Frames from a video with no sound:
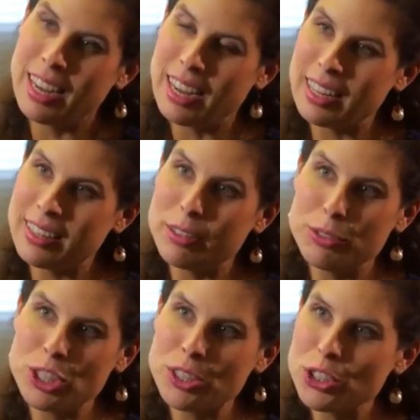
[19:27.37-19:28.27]
And
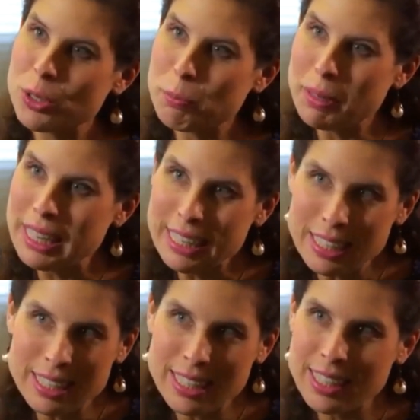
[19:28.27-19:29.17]
they've changed
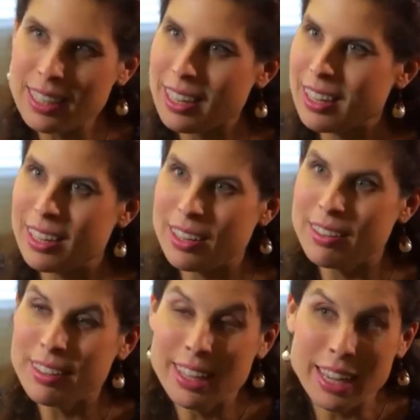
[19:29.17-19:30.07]
completely
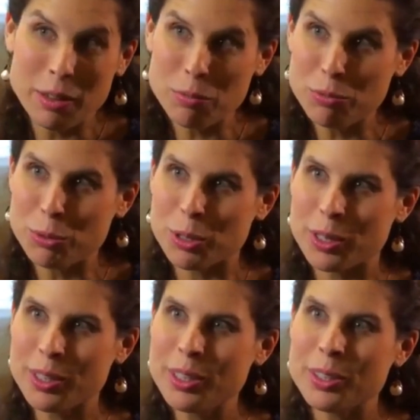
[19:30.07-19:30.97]
the game
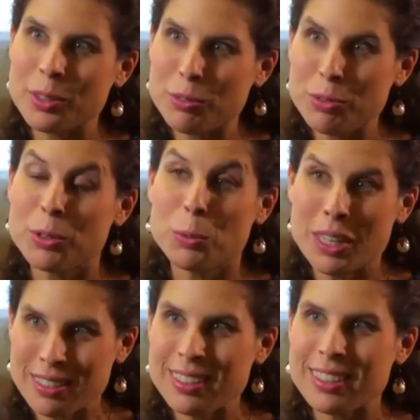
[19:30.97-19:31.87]
for the
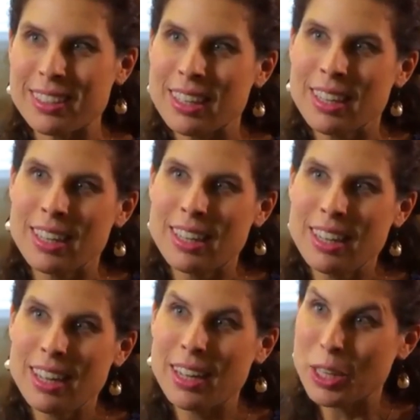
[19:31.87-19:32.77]
Western
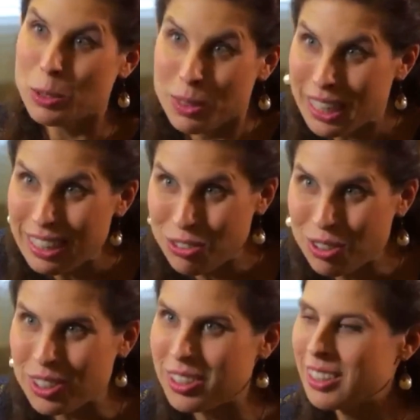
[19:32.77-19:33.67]

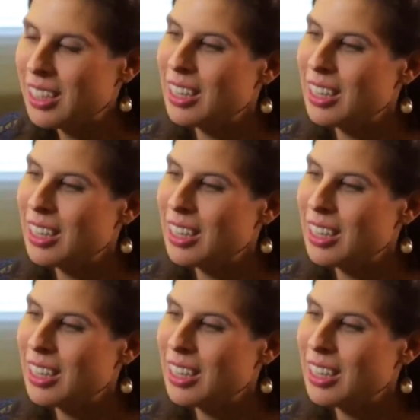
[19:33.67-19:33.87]
coalition.